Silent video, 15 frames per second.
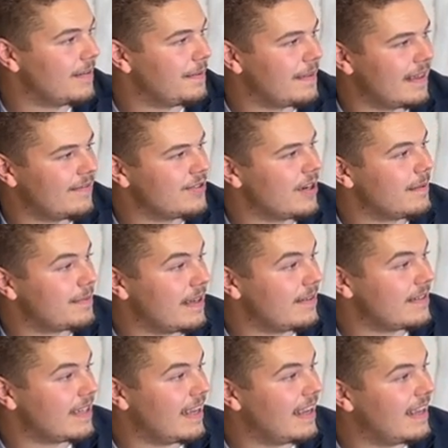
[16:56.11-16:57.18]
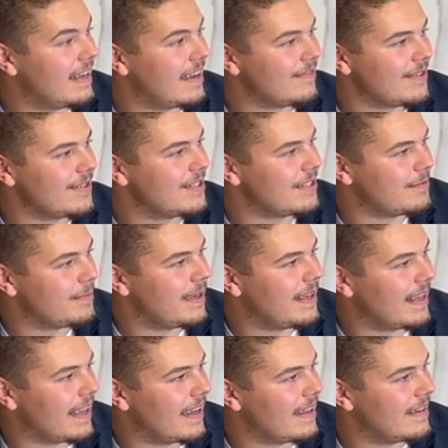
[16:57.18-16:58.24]
I mean, they've dropped down to 8 after just
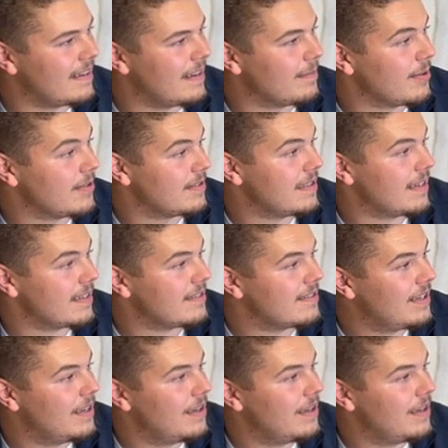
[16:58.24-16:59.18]
being at number 6.